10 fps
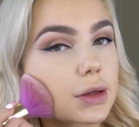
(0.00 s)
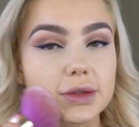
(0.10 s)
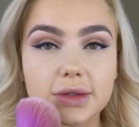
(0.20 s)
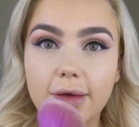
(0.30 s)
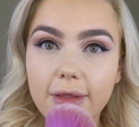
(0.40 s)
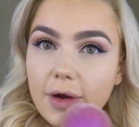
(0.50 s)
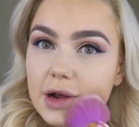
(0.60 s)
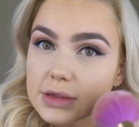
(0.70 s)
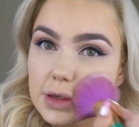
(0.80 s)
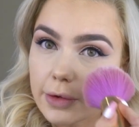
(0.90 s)
and set the
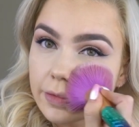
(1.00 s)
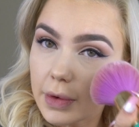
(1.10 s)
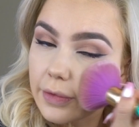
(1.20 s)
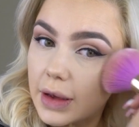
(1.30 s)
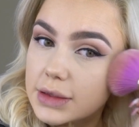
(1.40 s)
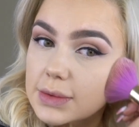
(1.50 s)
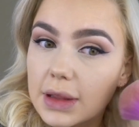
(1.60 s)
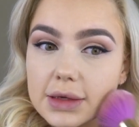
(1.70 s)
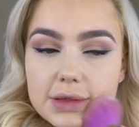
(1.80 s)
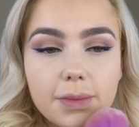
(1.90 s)
rest of my face with
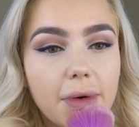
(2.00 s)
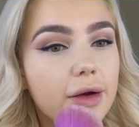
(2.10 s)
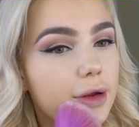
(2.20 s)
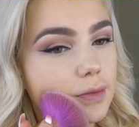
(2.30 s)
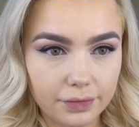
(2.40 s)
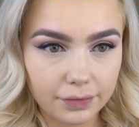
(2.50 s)
that same powder.